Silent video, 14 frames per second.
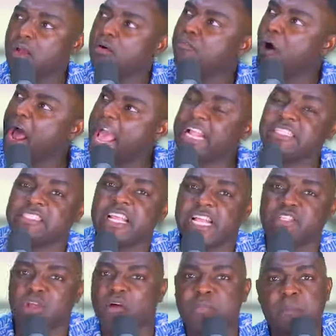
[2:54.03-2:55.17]
For 8
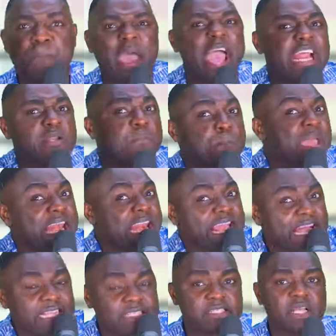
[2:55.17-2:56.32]
years you have been paid
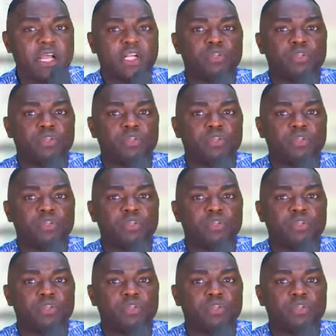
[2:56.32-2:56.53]
millions